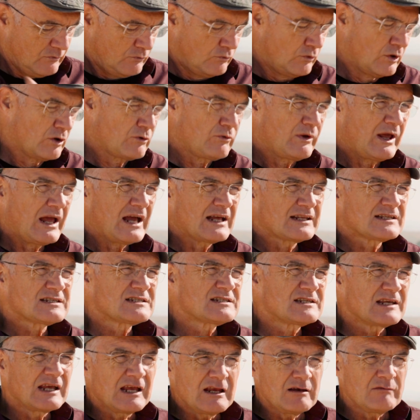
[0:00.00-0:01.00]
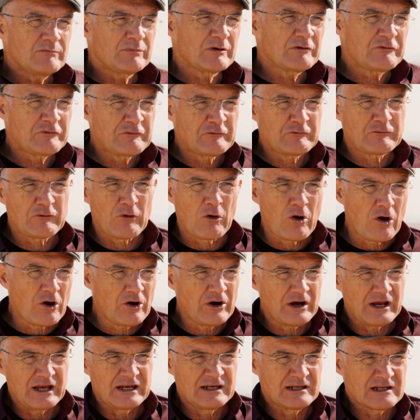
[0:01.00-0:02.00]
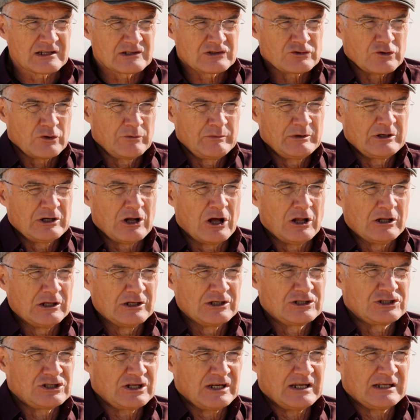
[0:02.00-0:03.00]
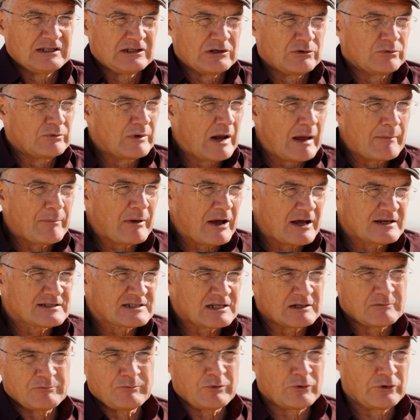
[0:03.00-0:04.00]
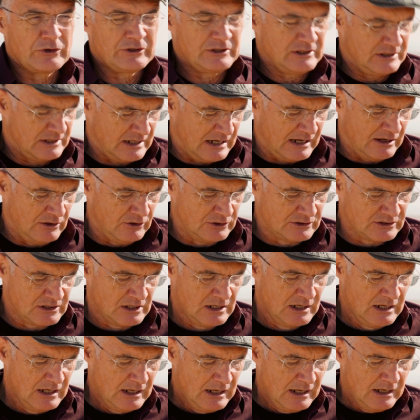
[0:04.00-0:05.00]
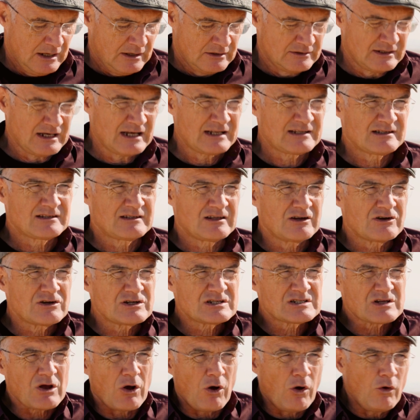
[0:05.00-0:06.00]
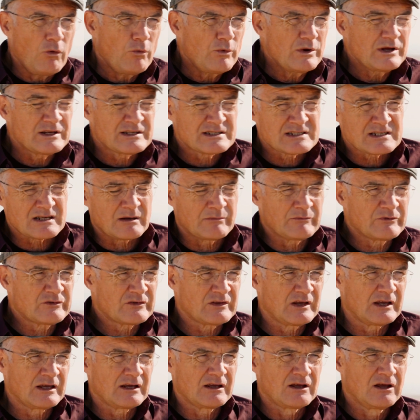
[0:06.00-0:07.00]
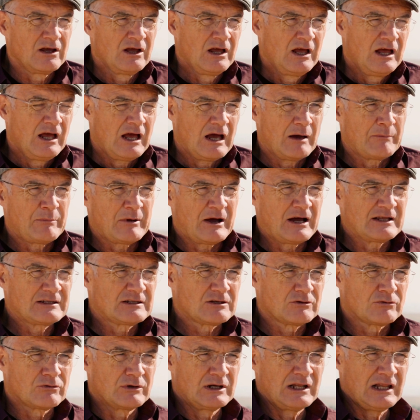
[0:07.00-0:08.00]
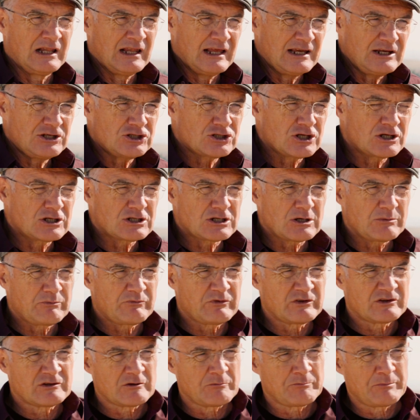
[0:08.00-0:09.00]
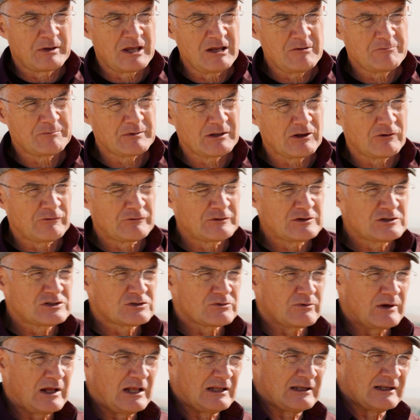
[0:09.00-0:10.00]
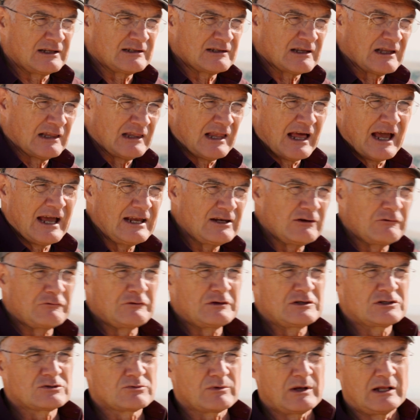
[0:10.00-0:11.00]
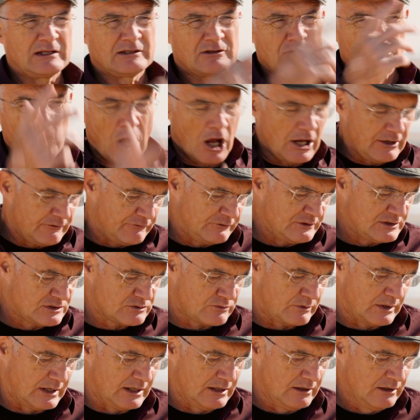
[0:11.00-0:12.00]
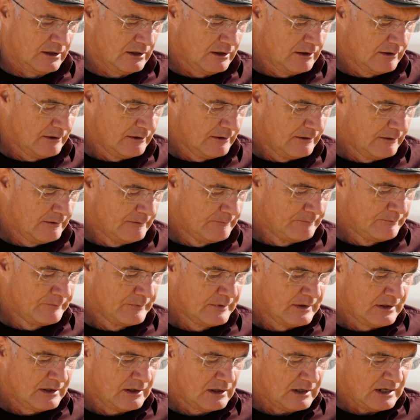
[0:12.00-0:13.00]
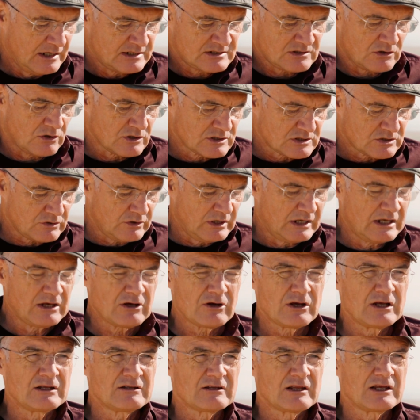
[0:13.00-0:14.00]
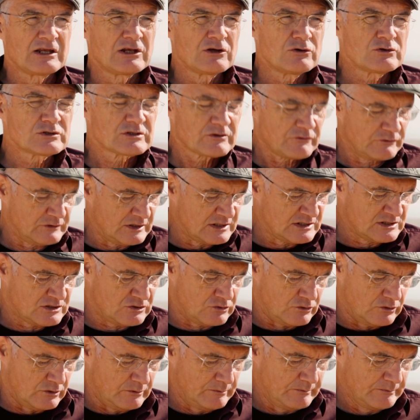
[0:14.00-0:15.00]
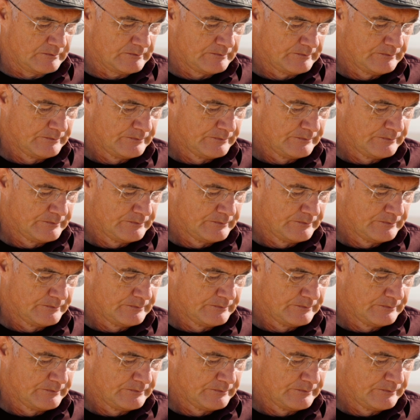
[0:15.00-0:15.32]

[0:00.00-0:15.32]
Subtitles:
what we had seen before in the terminology, and the rabbis had pointed out, that there is always something about the relationship with the people of Israel and the land of Israel and the God of Israel. It's also here in the use of this term.